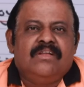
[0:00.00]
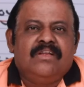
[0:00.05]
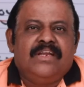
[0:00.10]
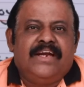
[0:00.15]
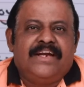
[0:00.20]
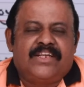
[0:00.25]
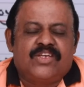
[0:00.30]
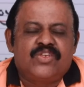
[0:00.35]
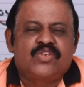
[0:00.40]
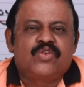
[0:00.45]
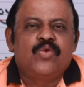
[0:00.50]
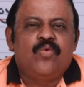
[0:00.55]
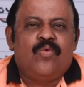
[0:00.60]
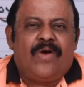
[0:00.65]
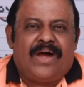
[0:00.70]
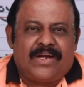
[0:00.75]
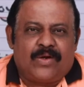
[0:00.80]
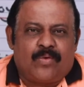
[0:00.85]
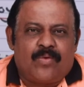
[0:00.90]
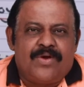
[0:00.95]
Let us do
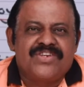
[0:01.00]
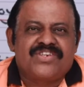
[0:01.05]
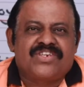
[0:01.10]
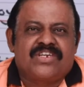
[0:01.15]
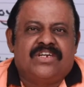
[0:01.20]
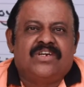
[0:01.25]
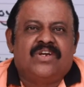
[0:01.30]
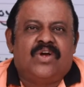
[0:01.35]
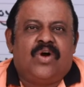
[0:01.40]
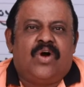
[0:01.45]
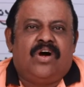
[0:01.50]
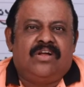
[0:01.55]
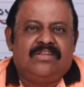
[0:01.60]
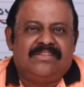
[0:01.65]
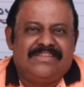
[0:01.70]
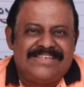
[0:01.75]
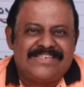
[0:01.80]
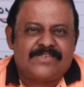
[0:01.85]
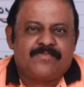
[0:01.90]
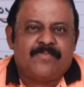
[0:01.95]
one question
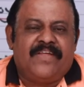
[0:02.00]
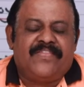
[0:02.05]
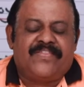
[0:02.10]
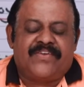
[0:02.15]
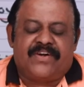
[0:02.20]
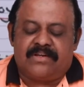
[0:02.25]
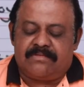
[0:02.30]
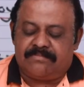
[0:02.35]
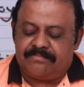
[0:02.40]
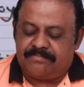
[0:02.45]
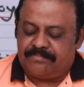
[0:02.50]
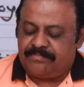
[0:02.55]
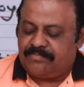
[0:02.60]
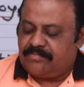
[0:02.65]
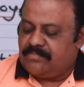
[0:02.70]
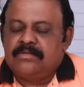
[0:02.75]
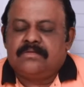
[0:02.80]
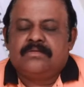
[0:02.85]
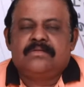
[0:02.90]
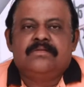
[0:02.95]
on this method.
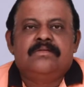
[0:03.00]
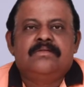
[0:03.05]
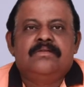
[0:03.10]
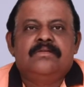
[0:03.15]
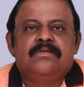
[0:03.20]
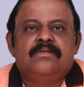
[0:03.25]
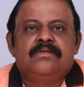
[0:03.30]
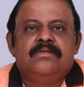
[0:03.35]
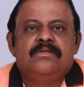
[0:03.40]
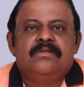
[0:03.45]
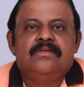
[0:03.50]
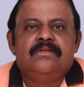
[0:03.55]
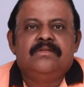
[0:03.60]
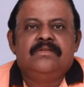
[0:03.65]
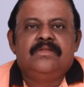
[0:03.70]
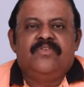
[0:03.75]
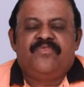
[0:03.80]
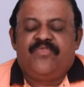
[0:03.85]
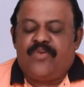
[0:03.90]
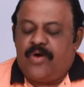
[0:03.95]

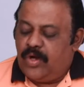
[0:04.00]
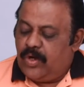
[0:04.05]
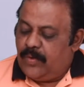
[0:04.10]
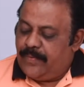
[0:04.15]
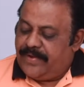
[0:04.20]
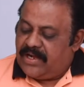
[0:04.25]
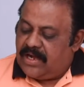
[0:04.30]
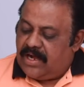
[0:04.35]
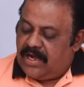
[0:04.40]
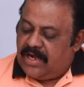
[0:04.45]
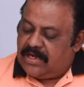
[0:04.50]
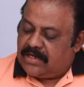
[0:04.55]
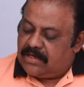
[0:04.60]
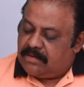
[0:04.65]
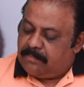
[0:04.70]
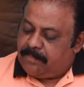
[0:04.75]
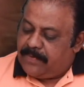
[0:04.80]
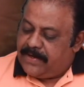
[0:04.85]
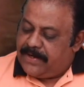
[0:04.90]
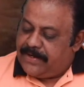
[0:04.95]
The following
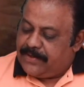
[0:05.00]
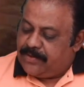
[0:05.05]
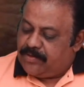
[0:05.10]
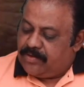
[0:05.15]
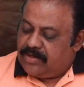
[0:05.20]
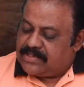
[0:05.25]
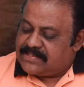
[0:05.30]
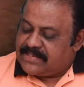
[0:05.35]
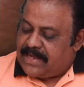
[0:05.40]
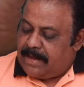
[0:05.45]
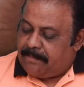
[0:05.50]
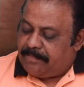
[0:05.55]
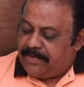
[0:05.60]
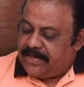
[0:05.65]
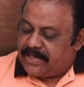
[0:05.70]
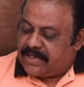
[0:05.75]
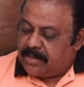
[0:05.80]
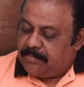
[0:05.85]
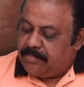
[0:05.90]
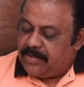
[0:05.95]
are particulars
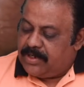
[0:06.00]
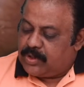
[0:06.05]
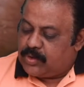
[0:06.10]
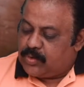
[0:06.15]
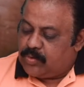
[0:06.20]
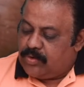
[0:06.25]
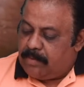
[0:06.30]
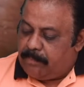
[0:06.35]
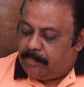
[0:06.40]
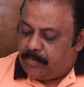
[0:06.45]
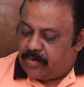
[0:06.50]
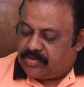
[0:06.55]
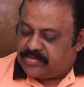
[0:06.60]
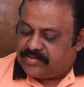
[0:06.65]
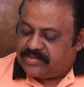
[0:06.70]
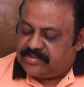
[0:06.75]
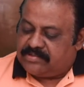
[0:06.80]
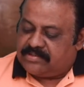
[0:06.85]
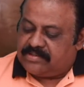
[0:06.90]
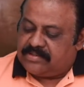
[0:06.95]
applicable to a
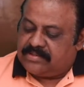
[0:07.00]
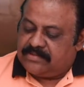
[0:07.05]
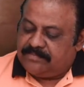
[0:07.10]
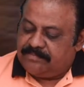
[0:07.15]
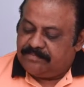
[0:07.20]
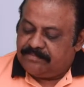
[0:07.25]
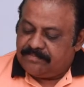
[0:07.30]
process.